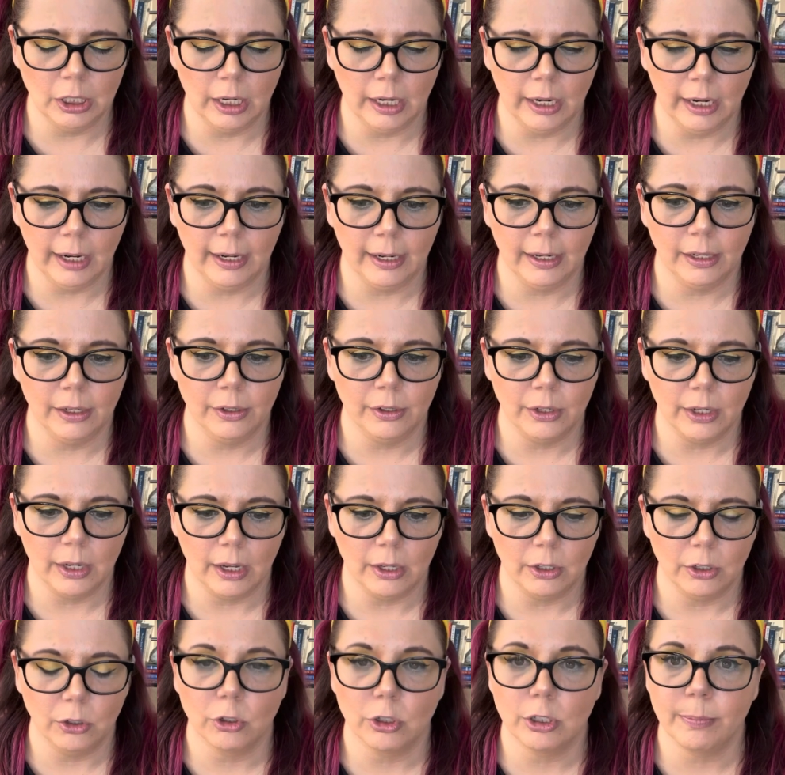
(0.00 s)
and
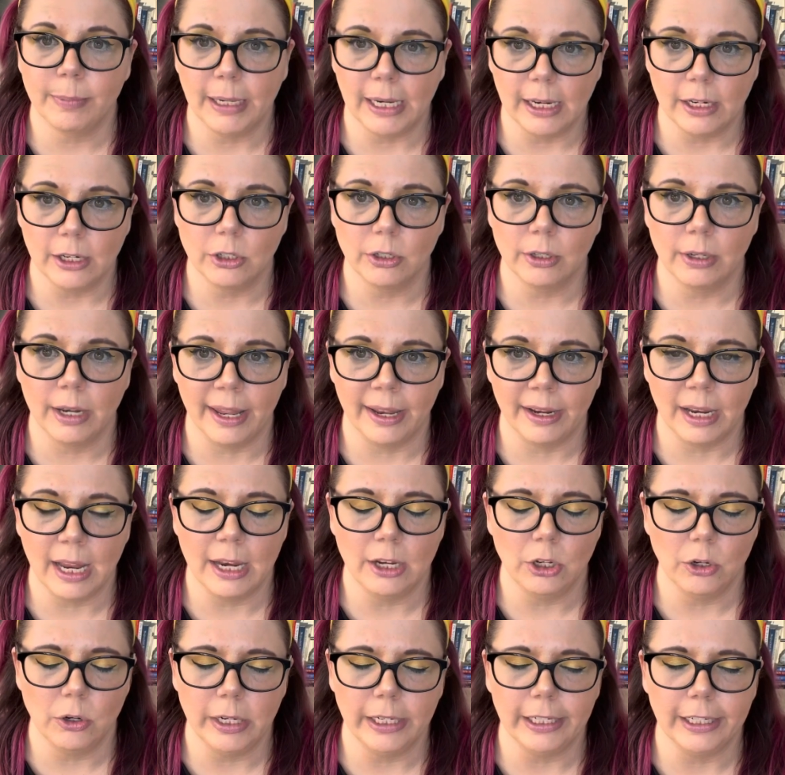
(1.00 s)
uh, you're speaking,
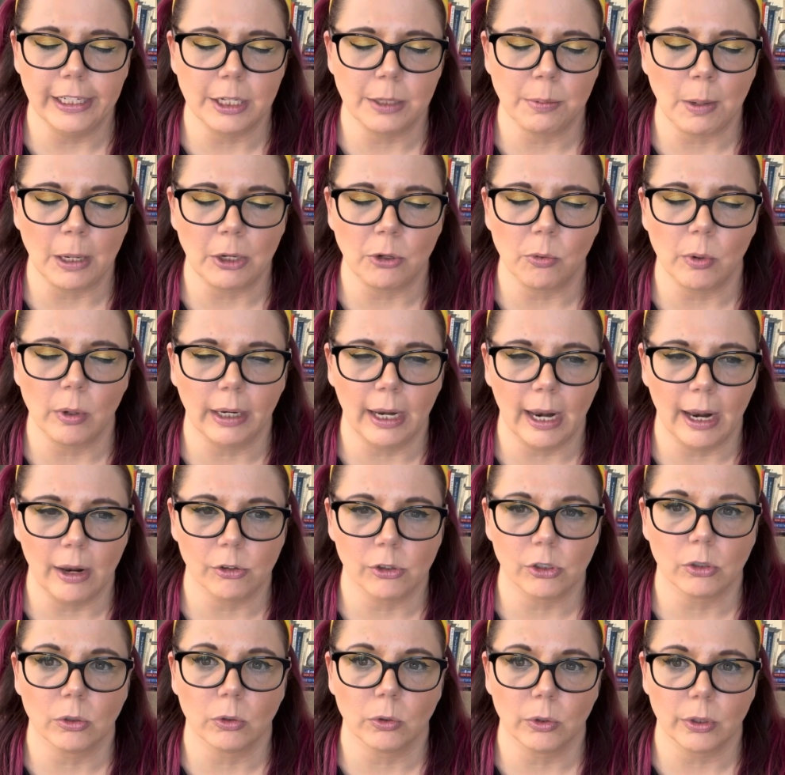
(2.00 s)
and you need to speak to a
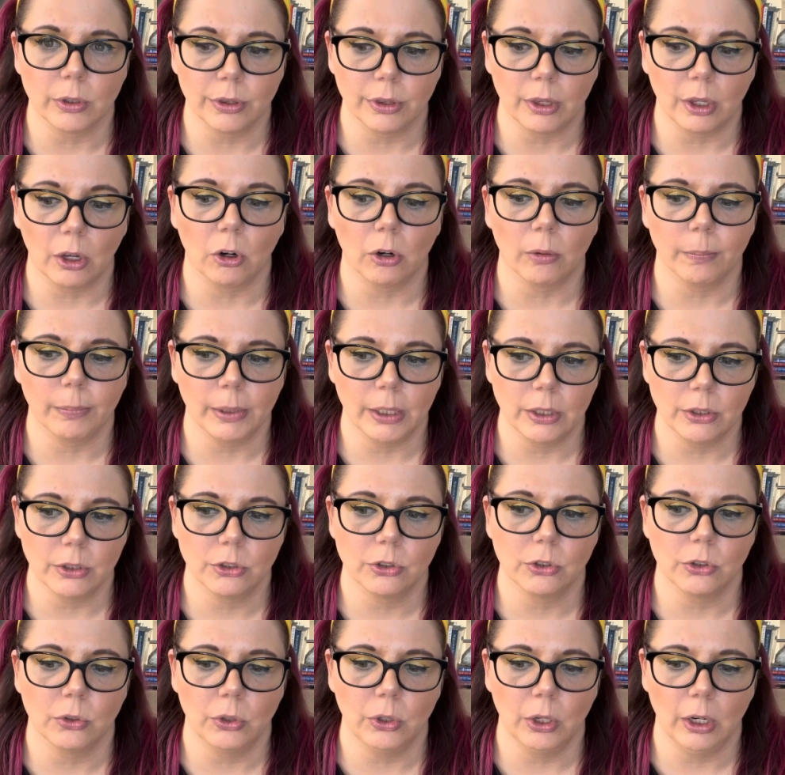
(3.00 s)
counselor or
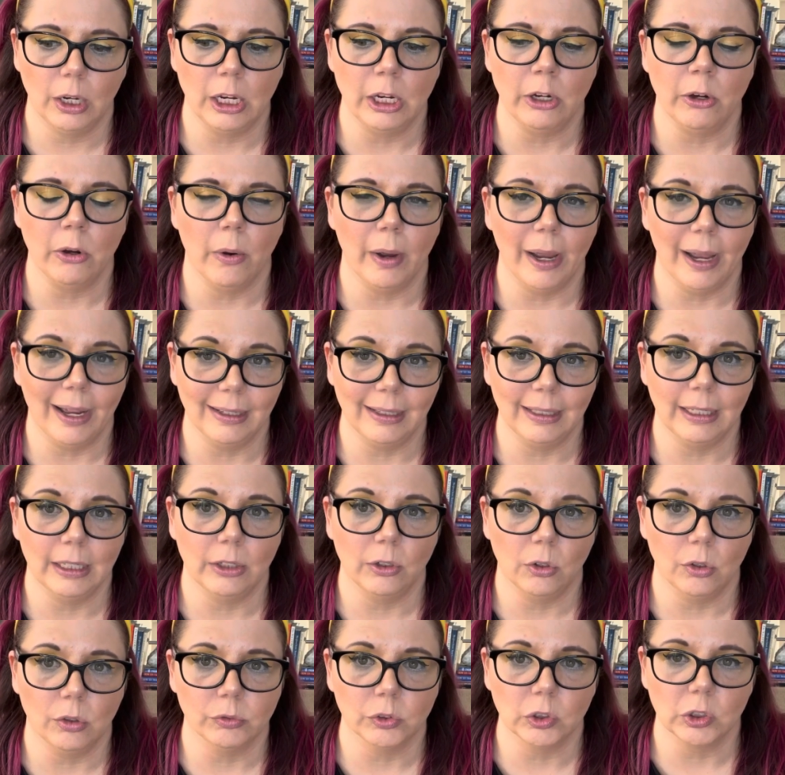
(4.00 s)
therapist so you can go ahead and get
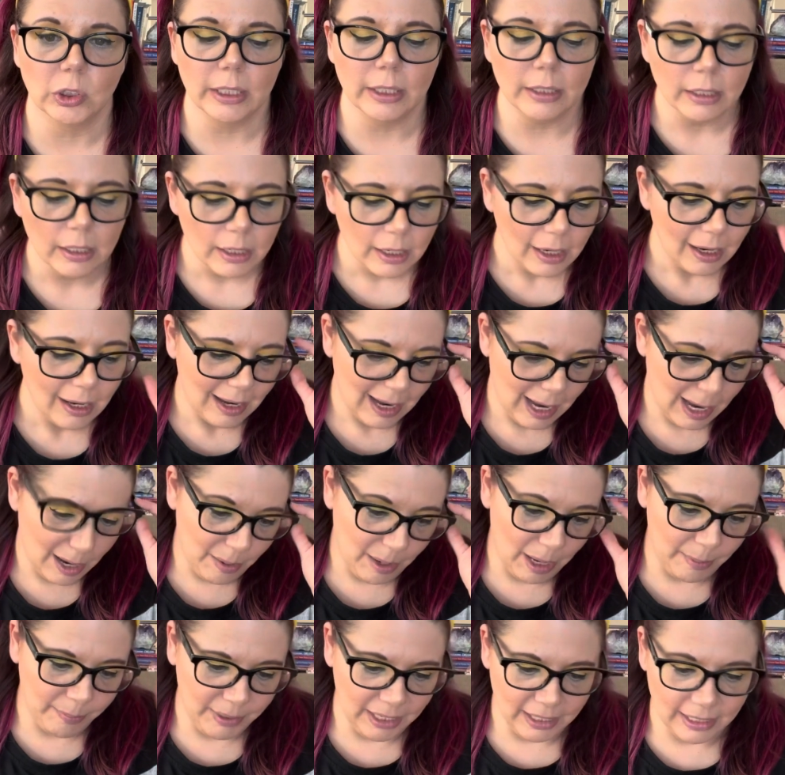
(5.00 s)
over it. I,
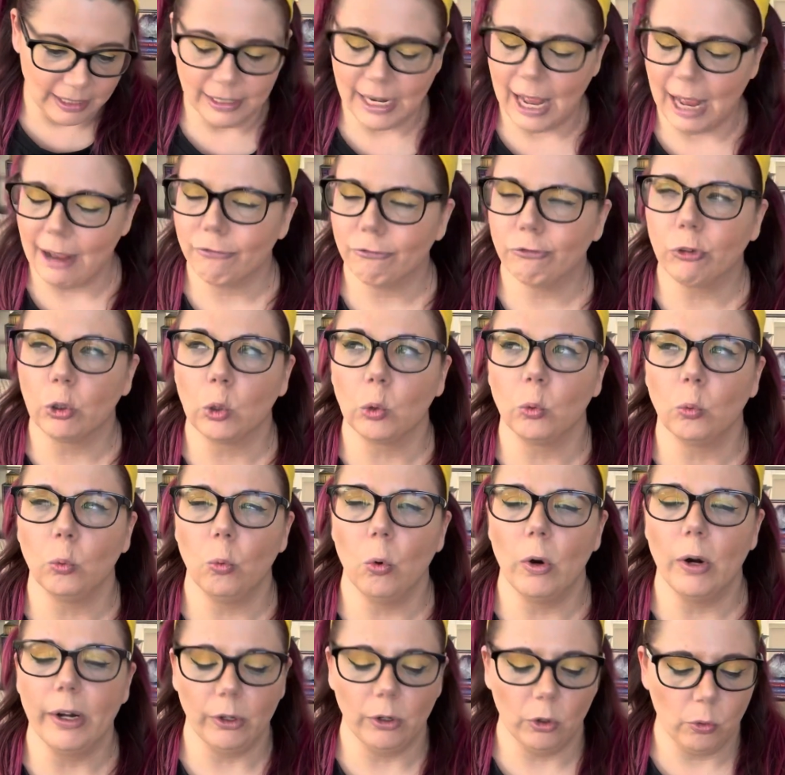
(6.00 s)
I'm getting that for
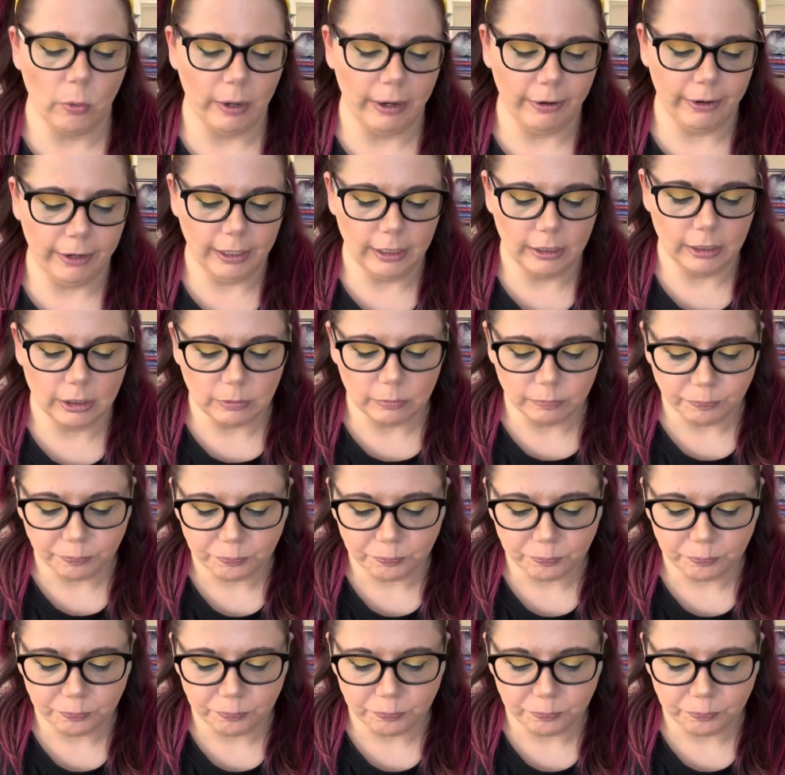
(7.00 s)
one Aquarius.